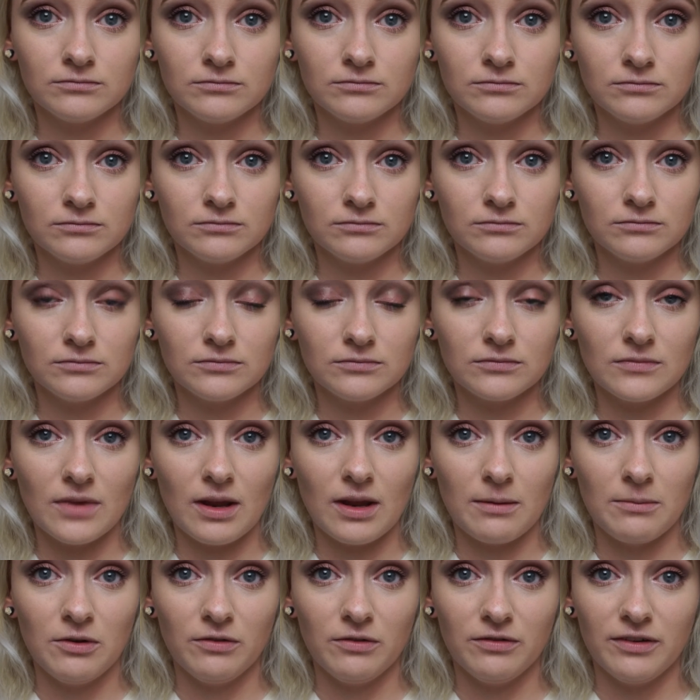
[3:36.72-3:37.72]

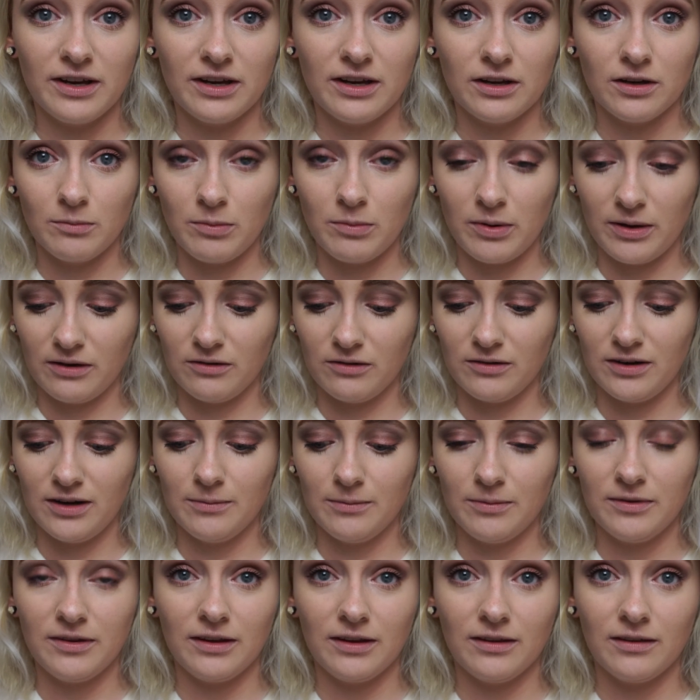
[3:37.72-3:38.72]
I'm not very good at putting on
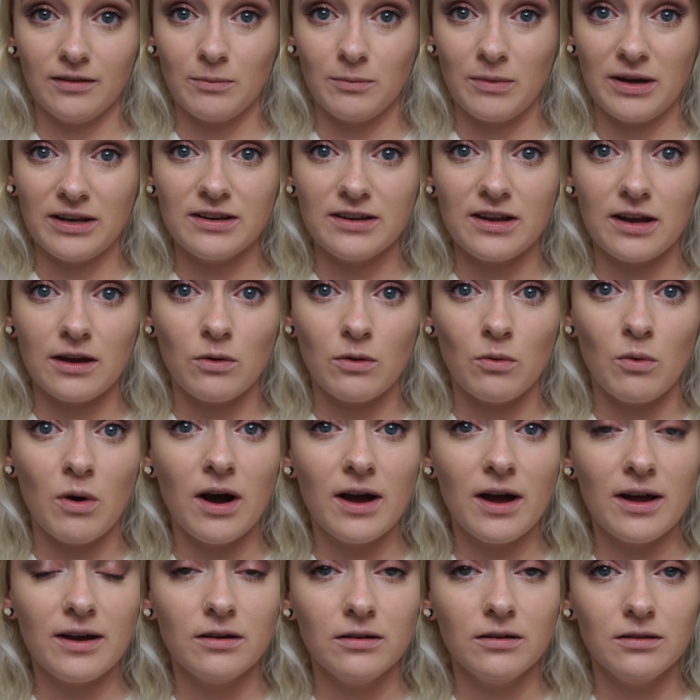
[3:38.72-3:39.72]
lipstick. This might take a
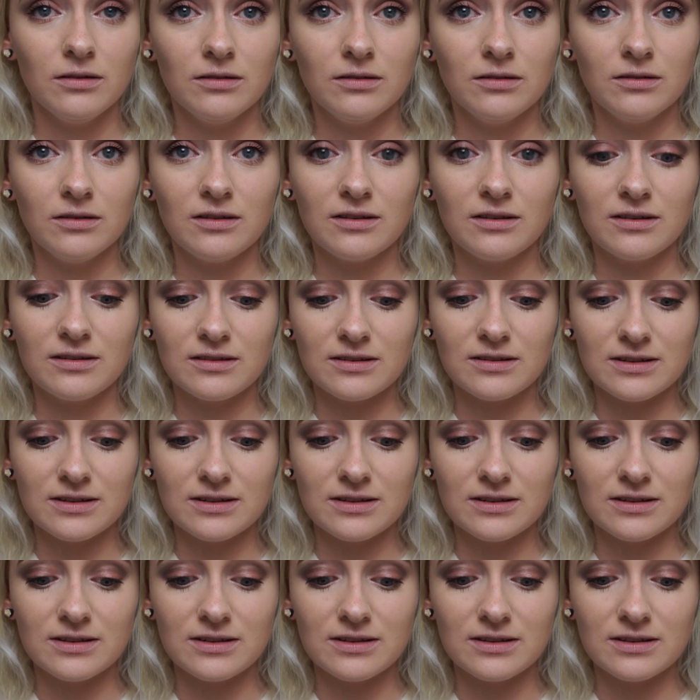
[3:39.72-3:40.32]
while.